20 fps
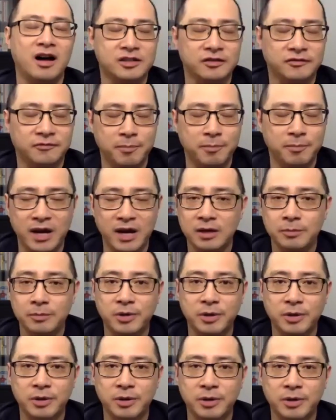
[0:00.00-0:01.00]
many
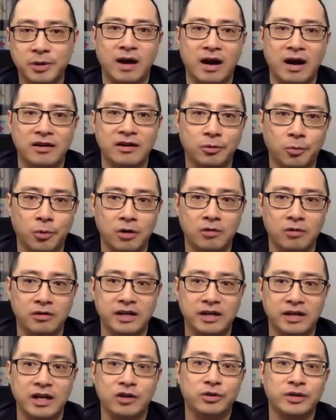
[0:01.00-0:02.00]
people around the world,
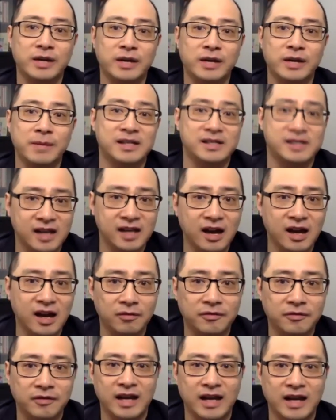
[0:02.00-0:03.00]
including
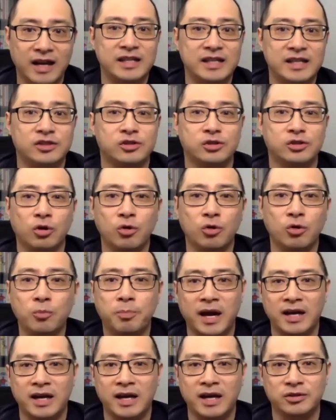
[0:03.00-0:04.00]
myself, and he's so
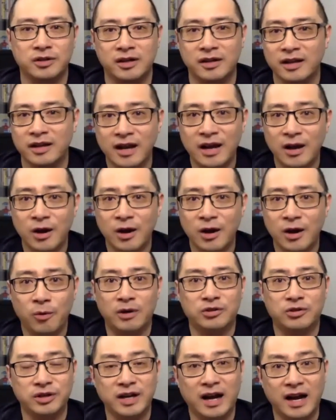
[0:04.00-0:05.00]
passionate. Well,
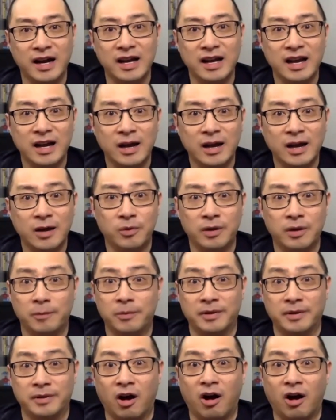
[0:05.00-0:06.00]
tonight we are
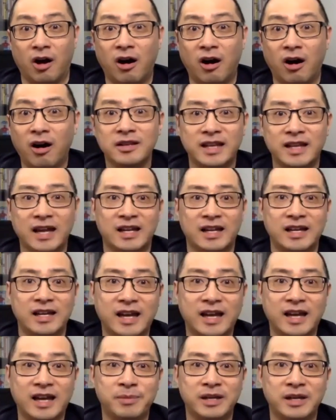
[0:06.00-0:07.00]
honored that he
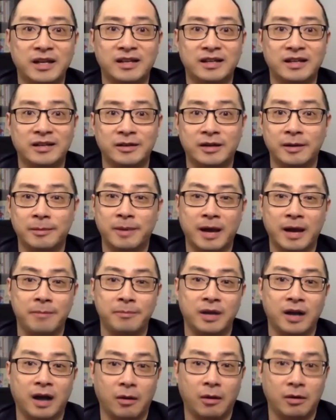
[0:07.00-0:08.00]
can be
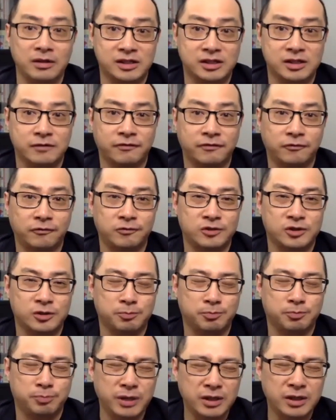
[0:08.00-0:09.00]
our
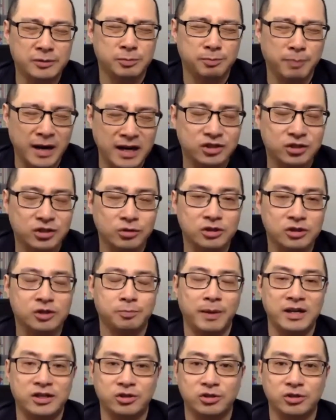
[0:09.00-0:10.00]
special
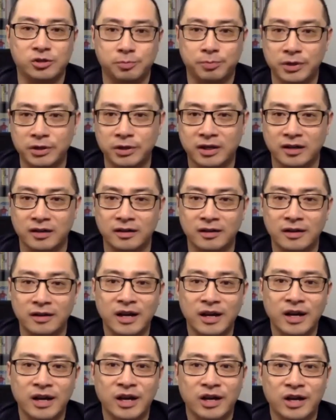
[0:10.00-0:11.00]
speaker.
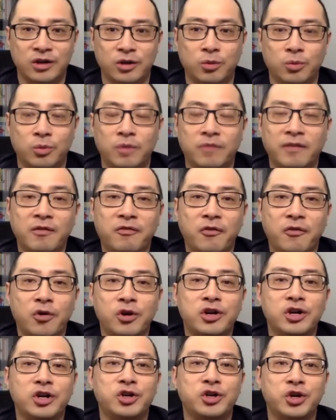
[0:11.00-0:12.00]
Without
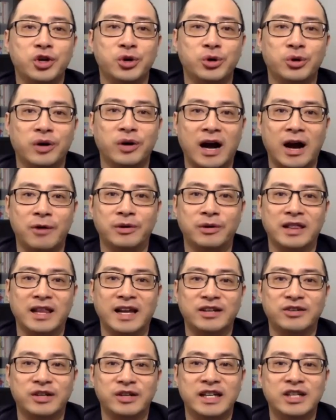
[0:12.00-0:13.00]
further ado, I would like
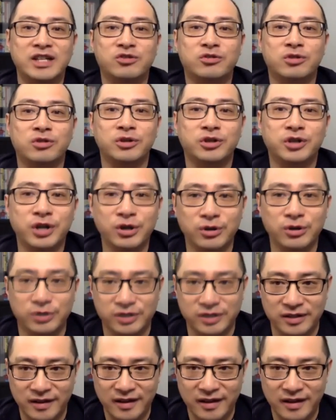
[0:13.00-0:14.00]
to
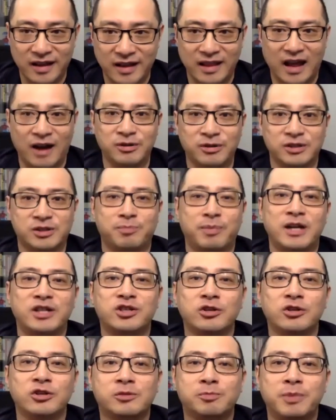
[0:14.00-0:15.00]
introduce our
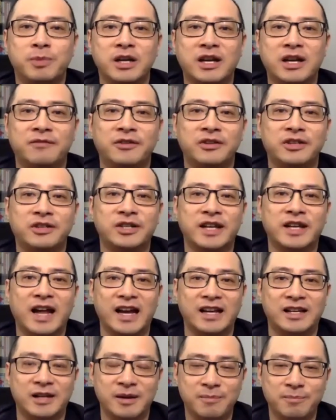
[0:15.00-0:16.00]
special speaker for
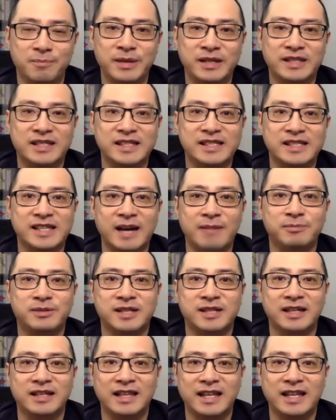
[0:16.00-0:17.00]
tonight, Mr.
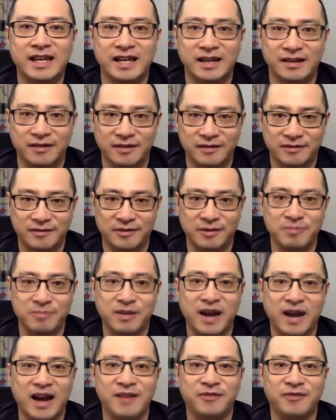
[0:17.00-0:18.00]
Samson Li from
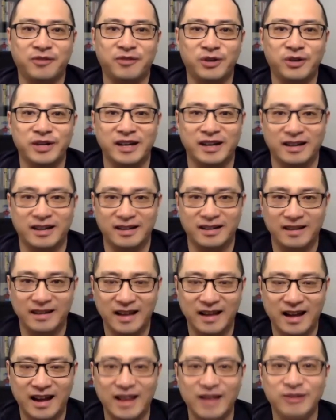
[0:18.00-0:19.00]
California.
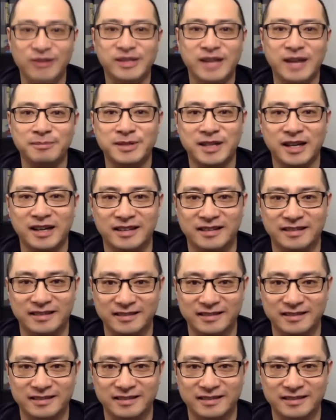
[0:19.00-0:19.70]
Hello, Samson.